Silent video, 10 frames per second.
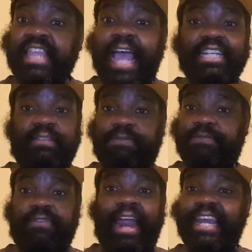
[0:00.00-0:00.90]
That's
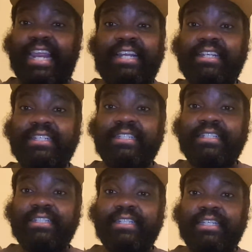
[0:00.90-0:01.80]
frightening.
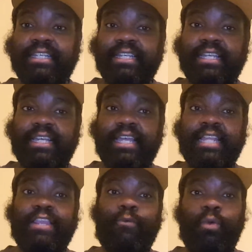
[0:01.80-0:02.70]

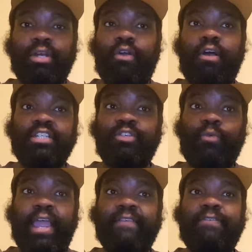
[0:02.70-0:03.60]
And they're one loss
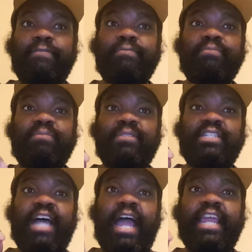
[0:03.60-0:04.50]
away from
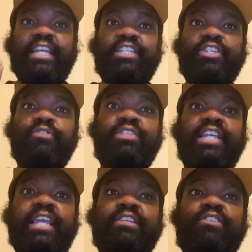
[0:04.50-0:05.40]
tying two
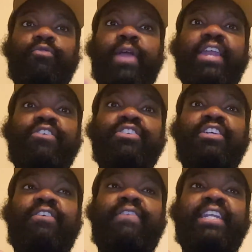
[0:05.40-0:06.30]
teams, the
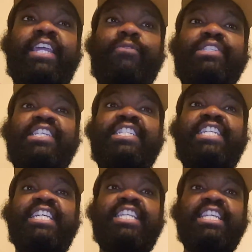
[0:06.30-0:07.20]
Raiders of, I think it was the
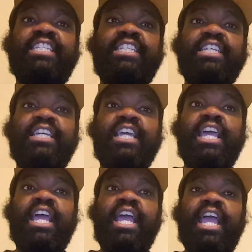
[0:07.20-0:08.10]
60s,
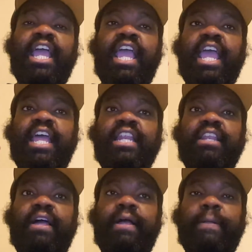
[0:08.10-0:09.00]

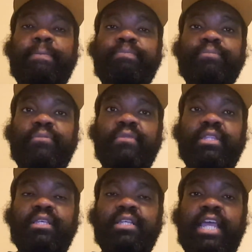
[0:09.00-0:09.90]
and
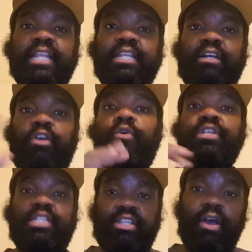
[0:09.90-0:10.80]
of
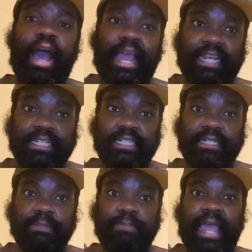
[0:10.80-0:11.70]
course, the
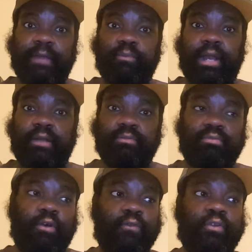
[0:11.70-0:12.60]
Lions, back around
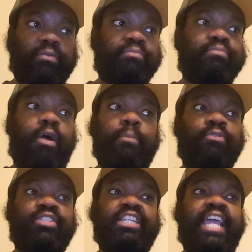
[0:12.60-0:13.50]
over
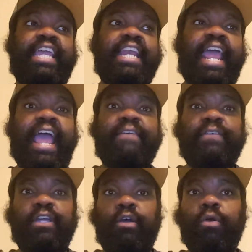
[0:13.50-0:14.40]
almost a decade and a
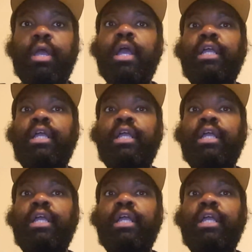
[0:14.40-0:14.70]
half ago,